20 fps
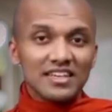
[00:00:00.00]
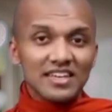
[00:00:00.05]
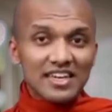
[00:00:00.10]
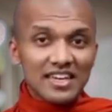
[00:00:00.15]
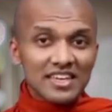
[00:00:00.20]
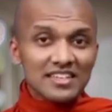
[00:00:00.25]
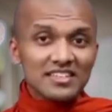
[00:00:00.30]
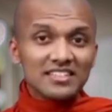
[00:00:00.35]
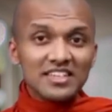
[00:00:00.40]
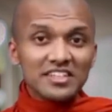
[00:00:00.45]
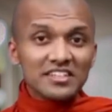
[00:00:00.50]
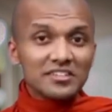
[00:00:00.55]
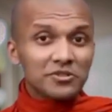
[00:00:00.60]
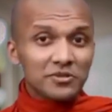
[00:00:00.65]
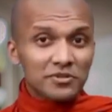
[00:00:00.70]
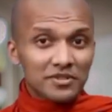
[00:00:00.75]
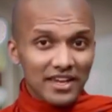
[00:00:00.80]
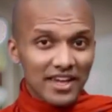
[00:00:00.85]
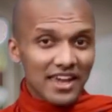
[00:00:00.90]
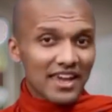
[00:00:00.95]
easy
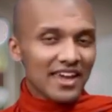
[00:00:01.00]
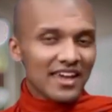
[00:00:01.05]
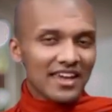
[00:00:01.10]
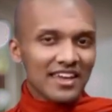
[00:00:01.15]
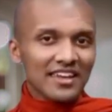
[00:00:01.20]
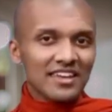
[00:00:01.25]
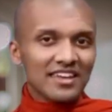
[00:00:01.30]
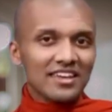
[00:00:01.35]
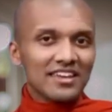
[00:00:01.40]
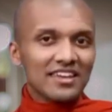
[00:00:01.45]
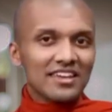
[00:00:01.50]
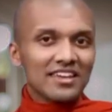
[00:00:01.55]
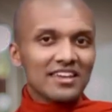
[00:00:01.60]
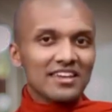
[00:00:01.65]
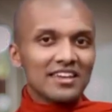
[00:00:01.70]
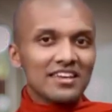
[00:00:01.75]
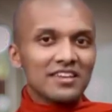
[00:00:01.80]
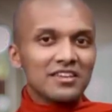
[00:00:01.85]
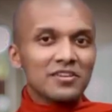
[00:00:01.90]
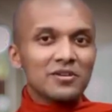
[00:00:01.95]
today,
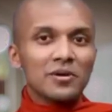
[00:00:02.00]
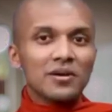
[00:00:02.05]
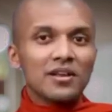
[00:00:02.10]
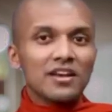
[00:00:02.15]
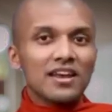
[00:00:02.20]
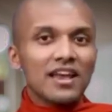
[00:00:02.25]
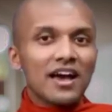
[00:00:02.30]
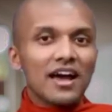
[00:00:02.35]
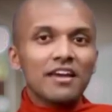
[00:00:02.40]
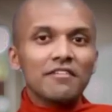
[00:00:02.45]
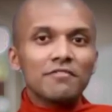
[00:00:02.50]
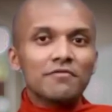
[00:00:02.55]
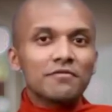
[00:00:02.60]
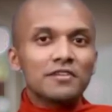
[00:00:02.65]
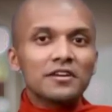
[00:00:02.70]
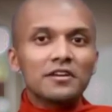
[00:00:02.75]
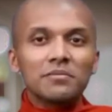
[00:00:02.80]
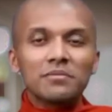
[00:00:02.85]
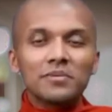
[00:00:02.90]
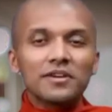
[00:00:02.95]
your life
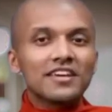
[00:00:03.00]
will